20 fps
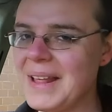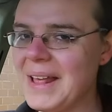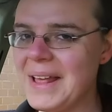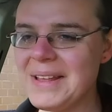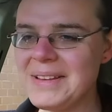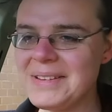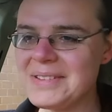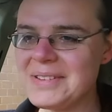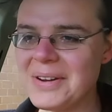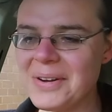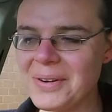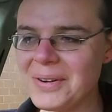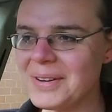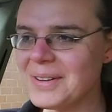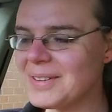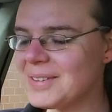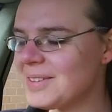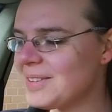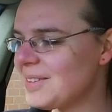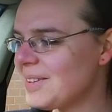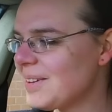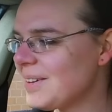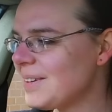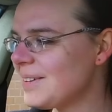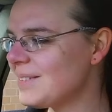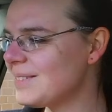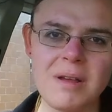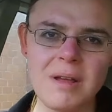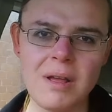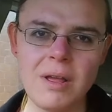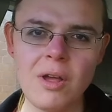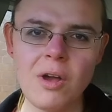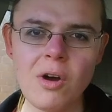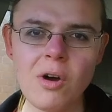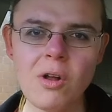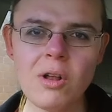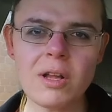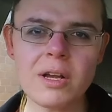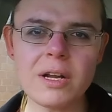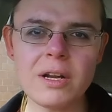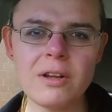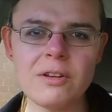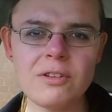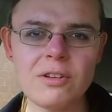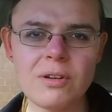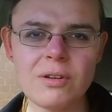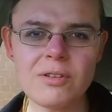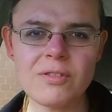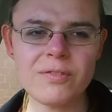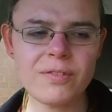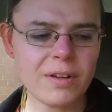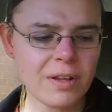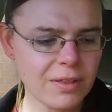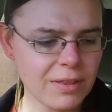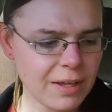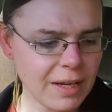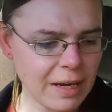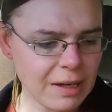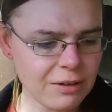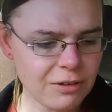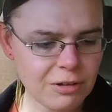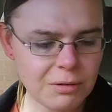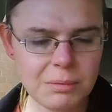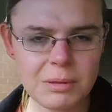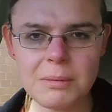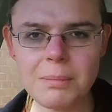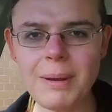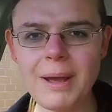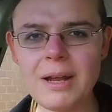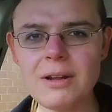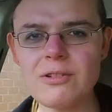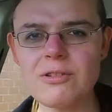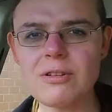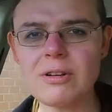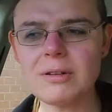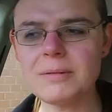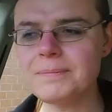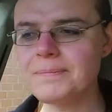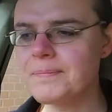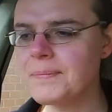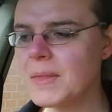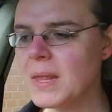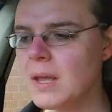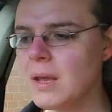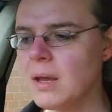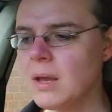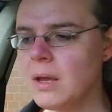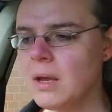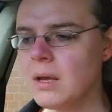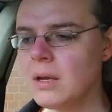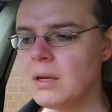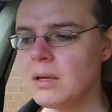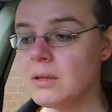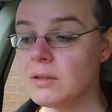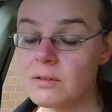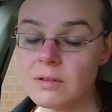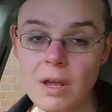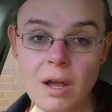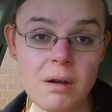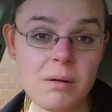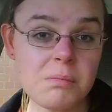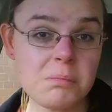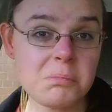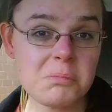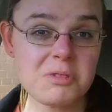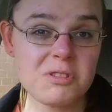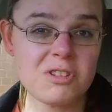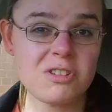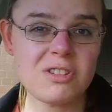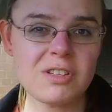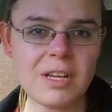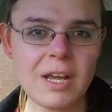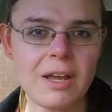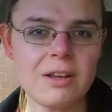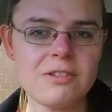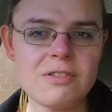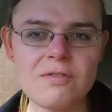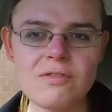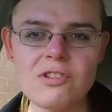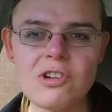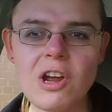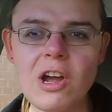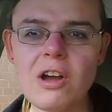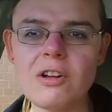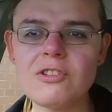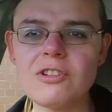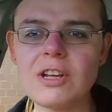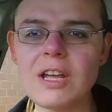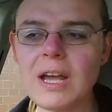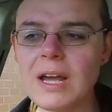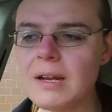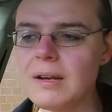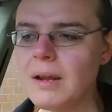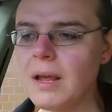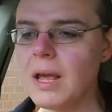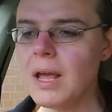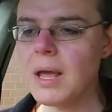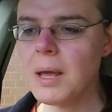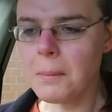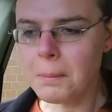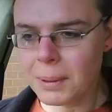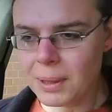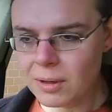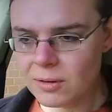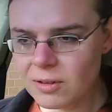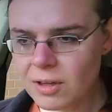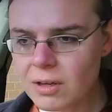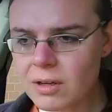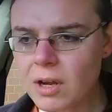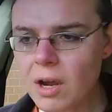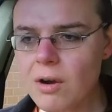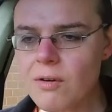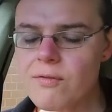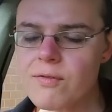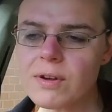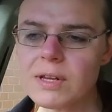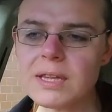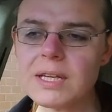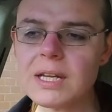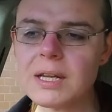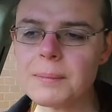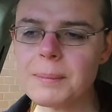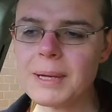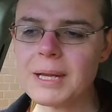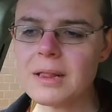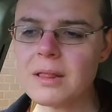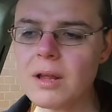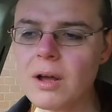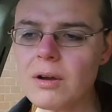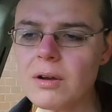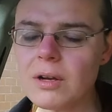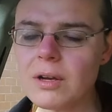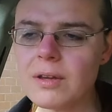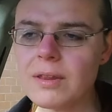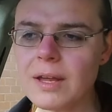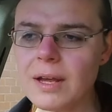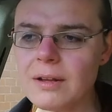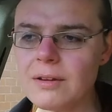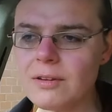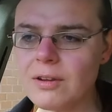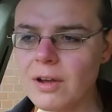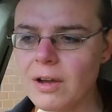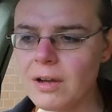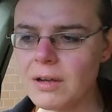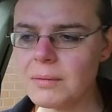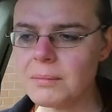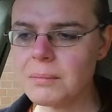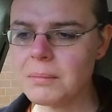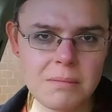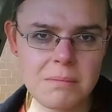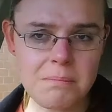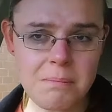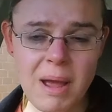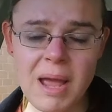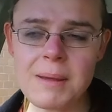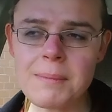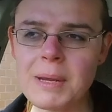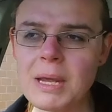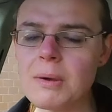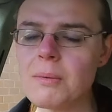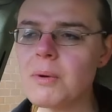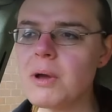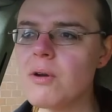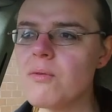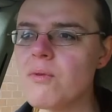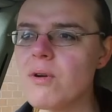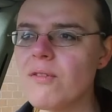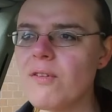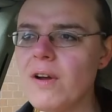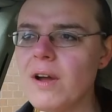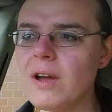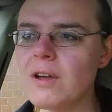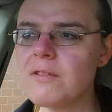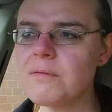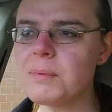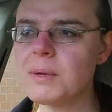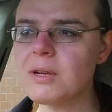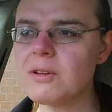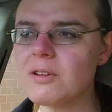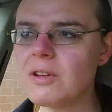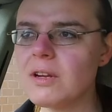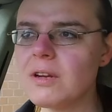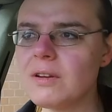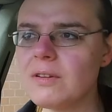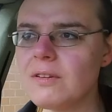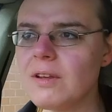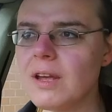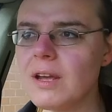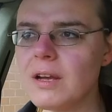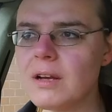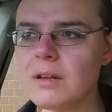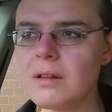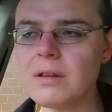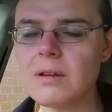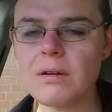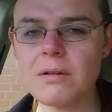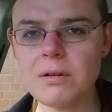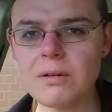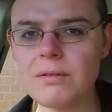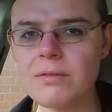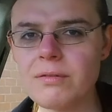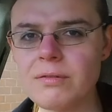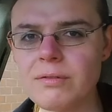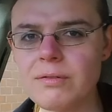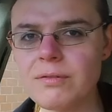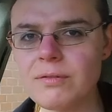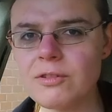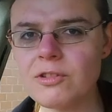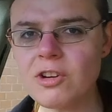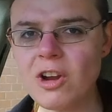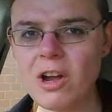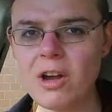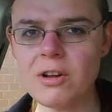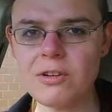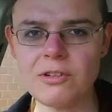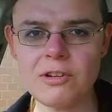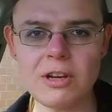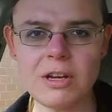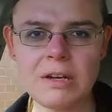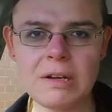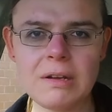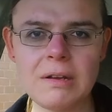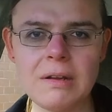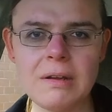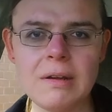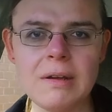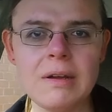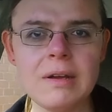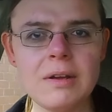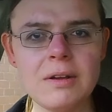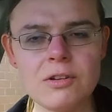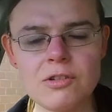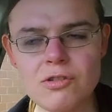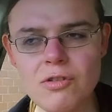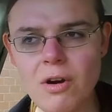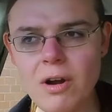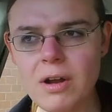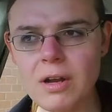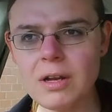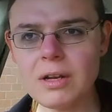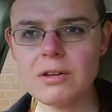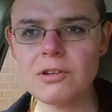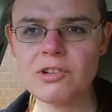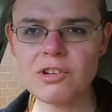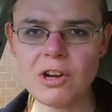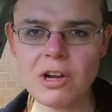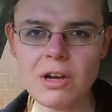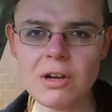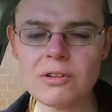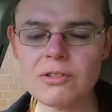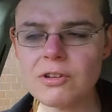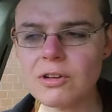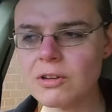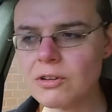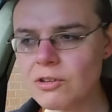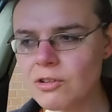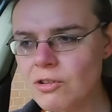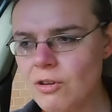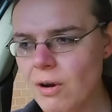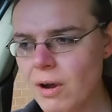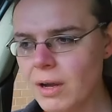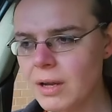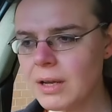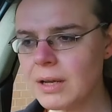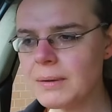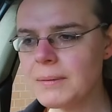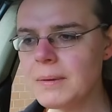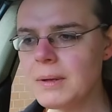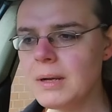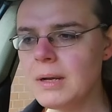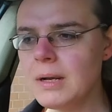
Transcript: that's not going to start. All I'm going to do is flood the engine with petrol. So it's just a case of charge again. But it did go for a little bit longer that time. Maybe it will revive, but it's going to take a lot of charging, trying.